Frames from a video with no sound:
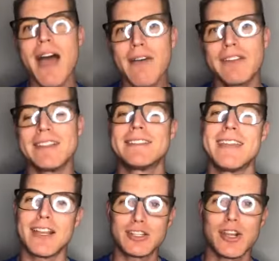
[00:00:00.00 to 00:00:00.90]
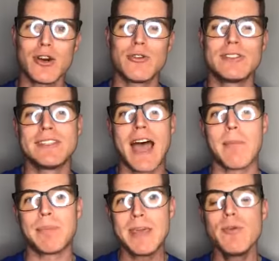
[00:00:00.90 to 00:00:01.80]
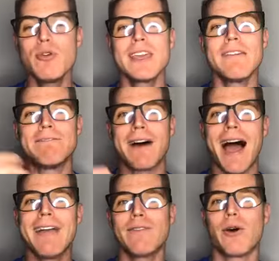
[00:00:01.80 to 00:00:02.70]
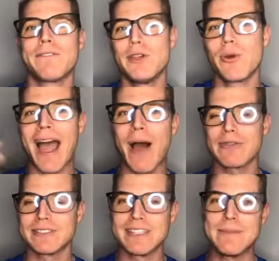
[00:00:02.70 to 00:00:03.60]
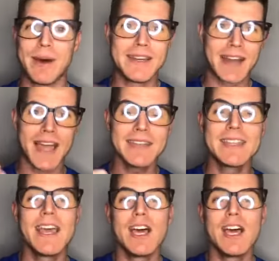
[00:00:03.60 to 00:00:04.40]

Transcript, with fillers: evidence that shows that people who get five or fewer hours of sleep a night